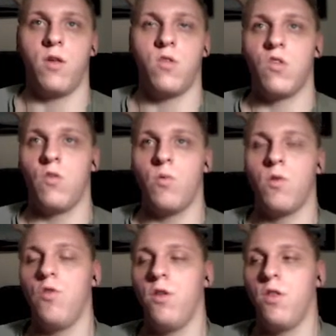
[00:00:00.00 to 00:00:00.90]
So
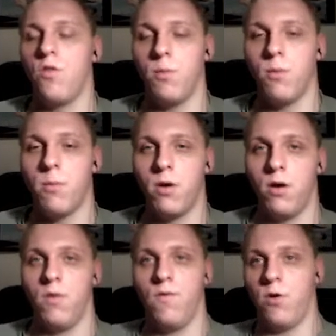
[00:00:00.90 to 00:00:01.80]
what you need to
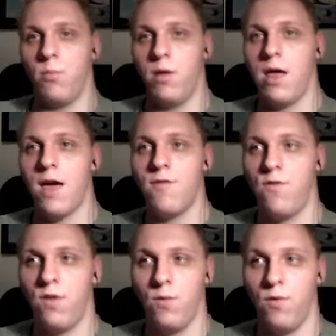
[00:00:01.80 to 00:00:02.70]
remember from
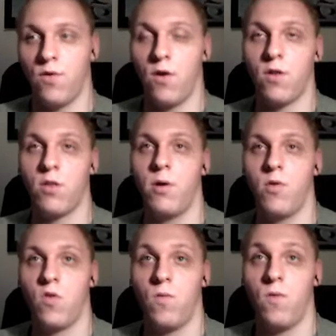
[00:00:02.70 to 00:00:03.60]
everything we've talked about
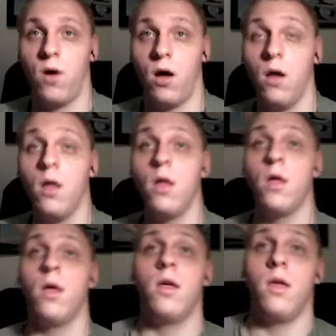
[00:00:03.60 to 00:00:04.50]
so far
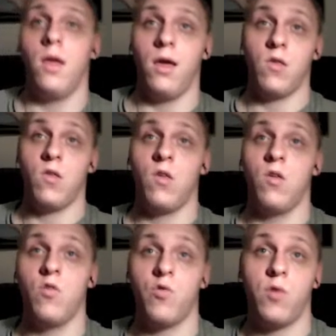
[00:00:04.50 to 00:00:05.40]
is
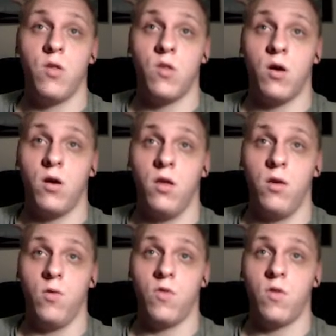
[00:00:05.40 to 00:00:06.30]
strings are
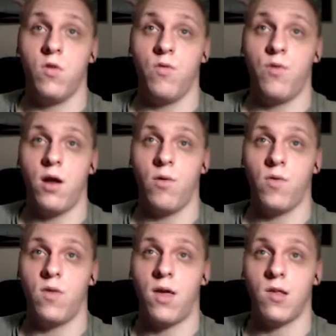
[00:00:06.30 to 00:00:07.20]
used to write out
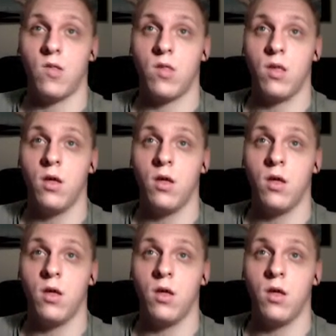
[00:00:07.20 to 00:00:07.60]
text.